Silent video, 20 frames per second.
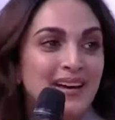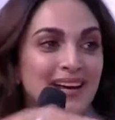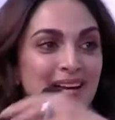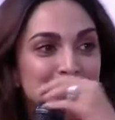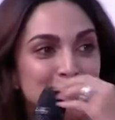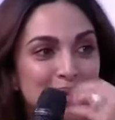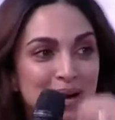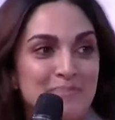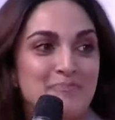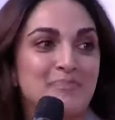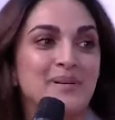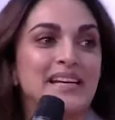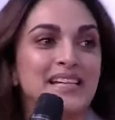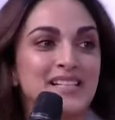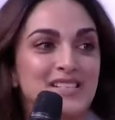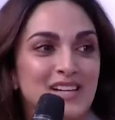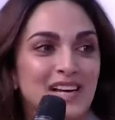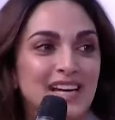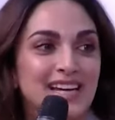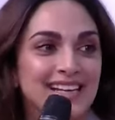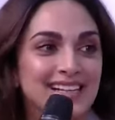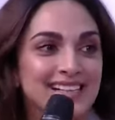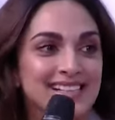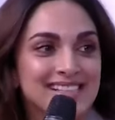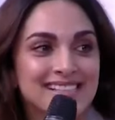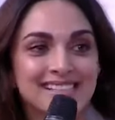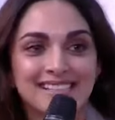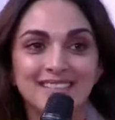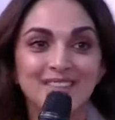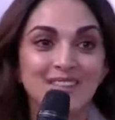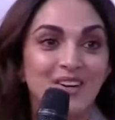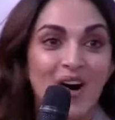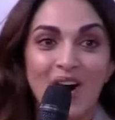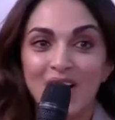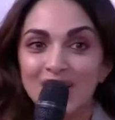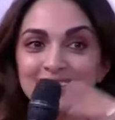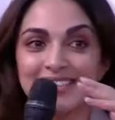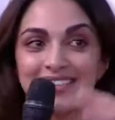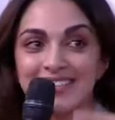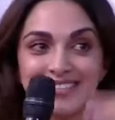in my PJs,
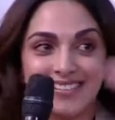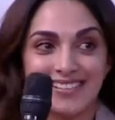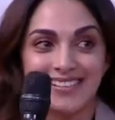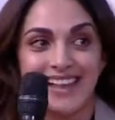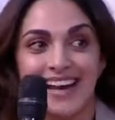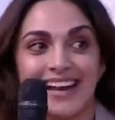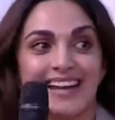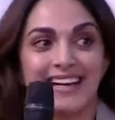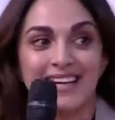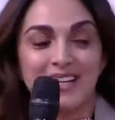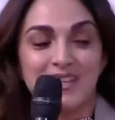not getting